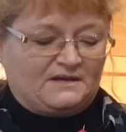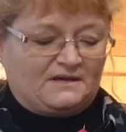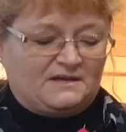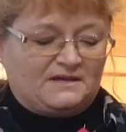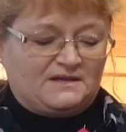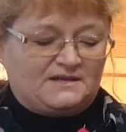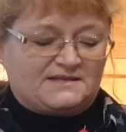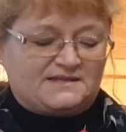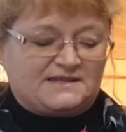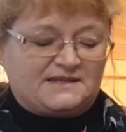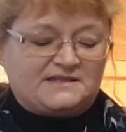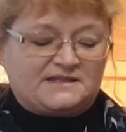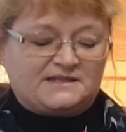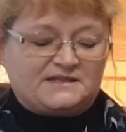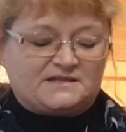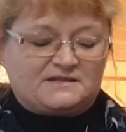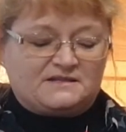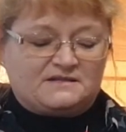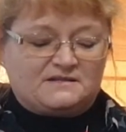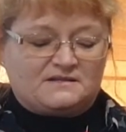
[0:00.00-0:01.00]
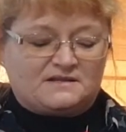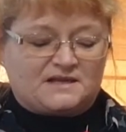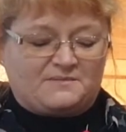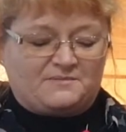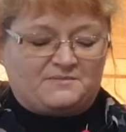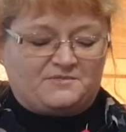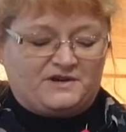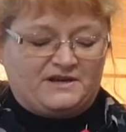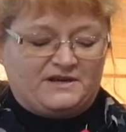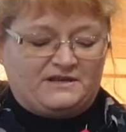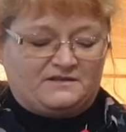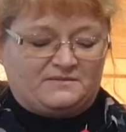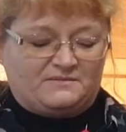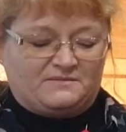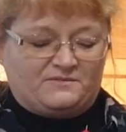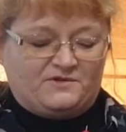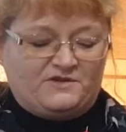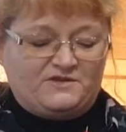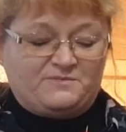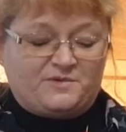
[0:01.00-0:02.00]
Citizens and
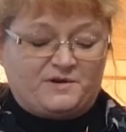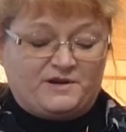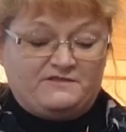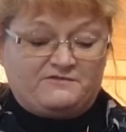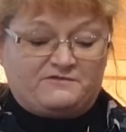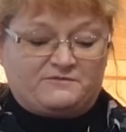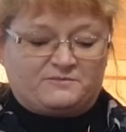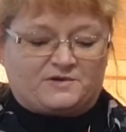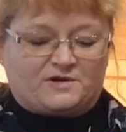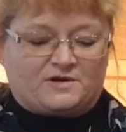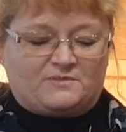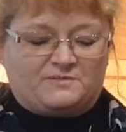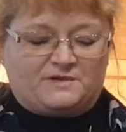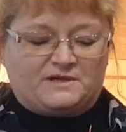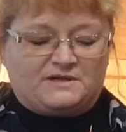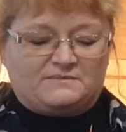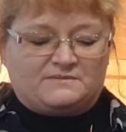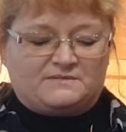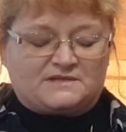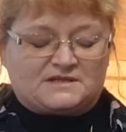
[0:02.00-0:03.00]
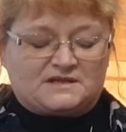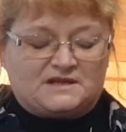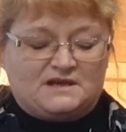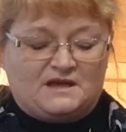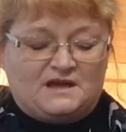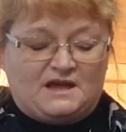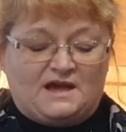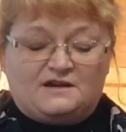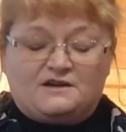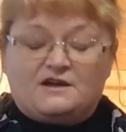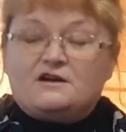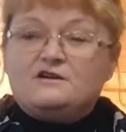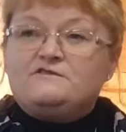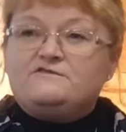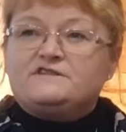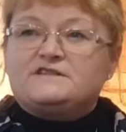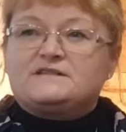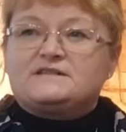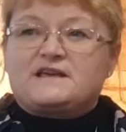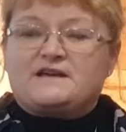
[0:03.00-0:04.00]
with breathing problems and over
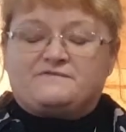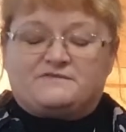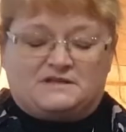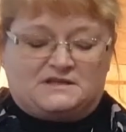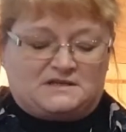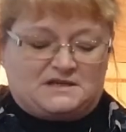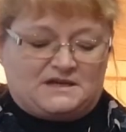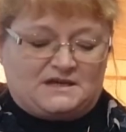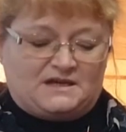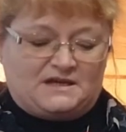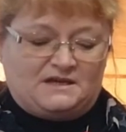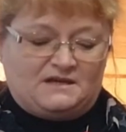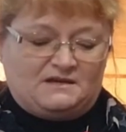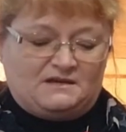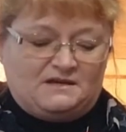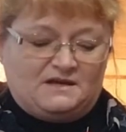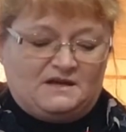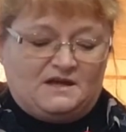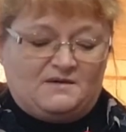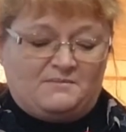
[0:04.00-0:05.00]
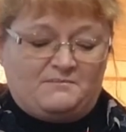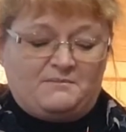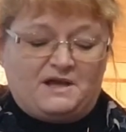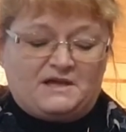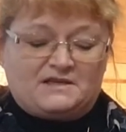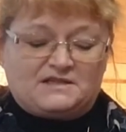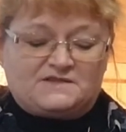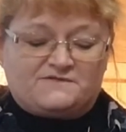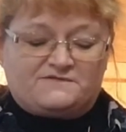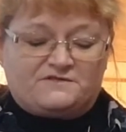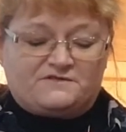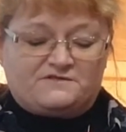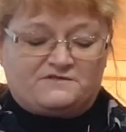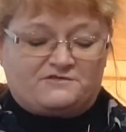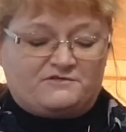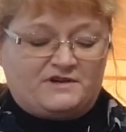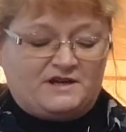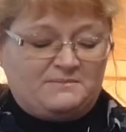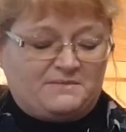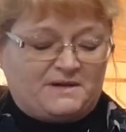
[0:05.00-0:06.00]
70 must for
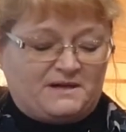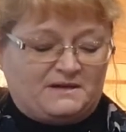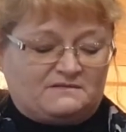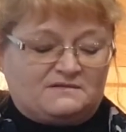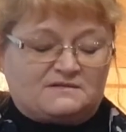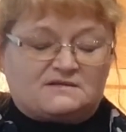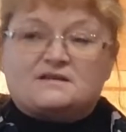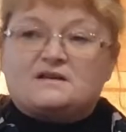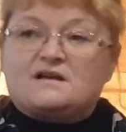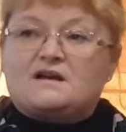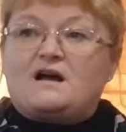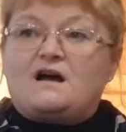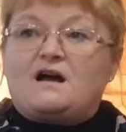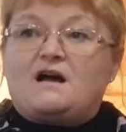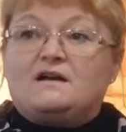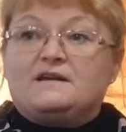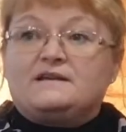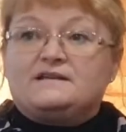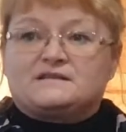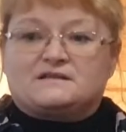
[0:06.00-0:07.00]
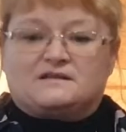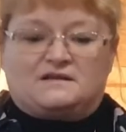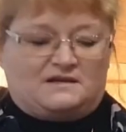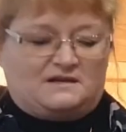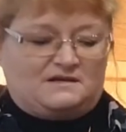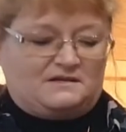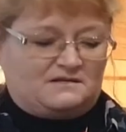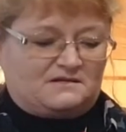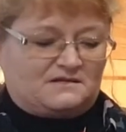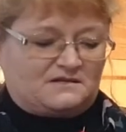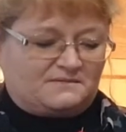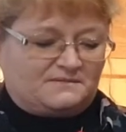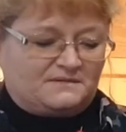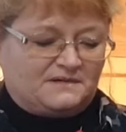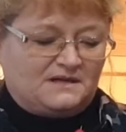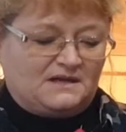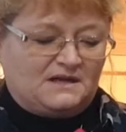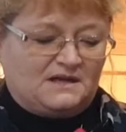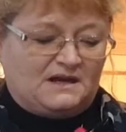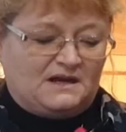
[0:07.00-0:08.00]
3 months isolate.
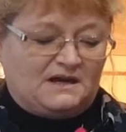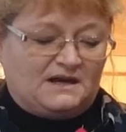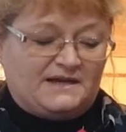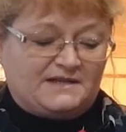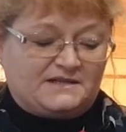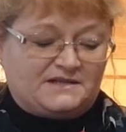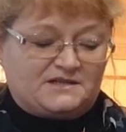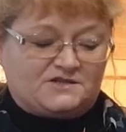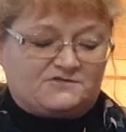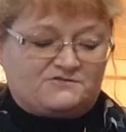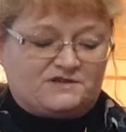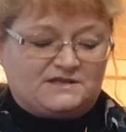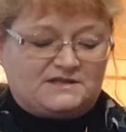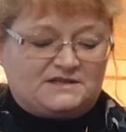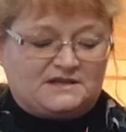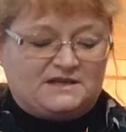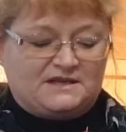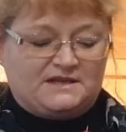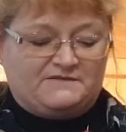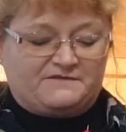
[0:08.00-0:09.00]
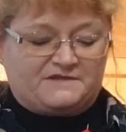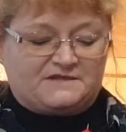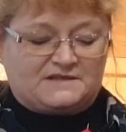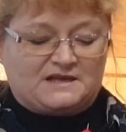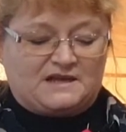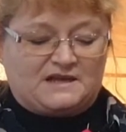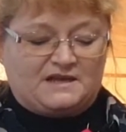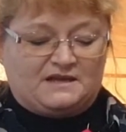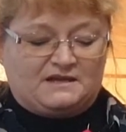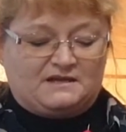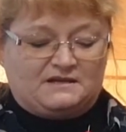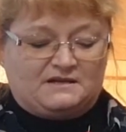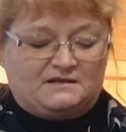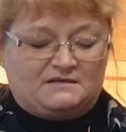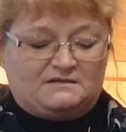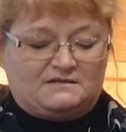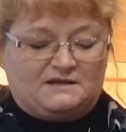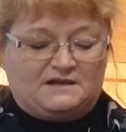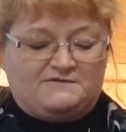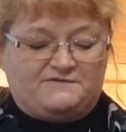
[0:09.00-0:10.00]
Letters received saying,
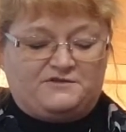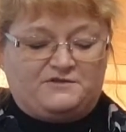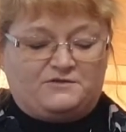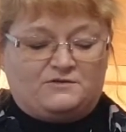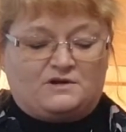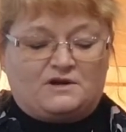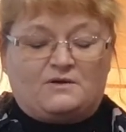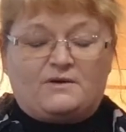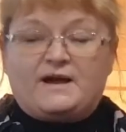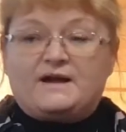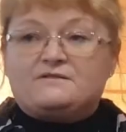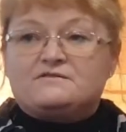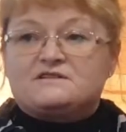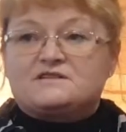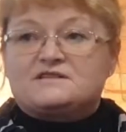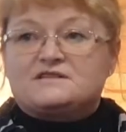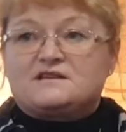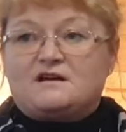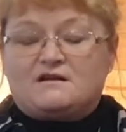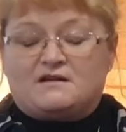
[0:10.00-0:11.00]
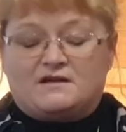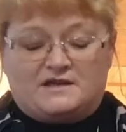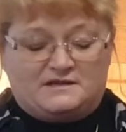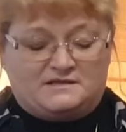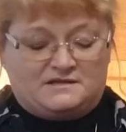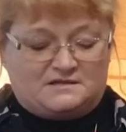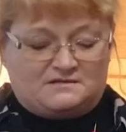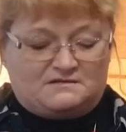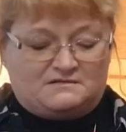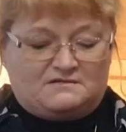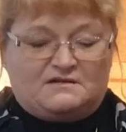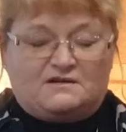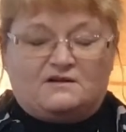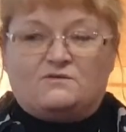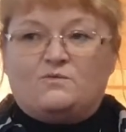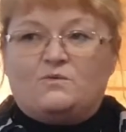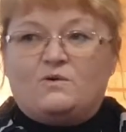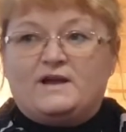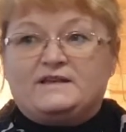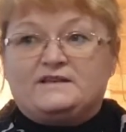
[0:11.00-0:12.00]
if you go outside,
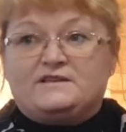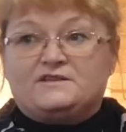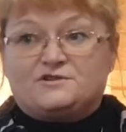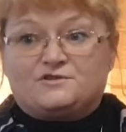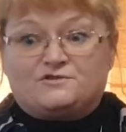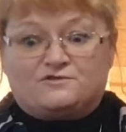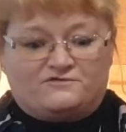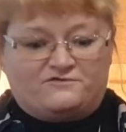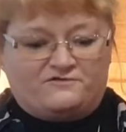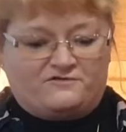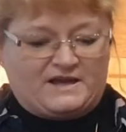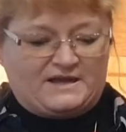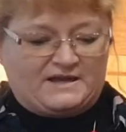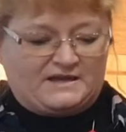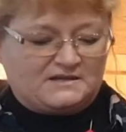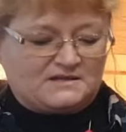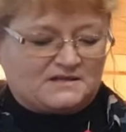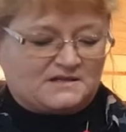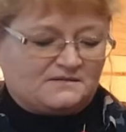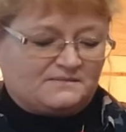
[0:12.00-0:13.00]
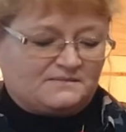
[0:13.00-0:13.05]
await your fate.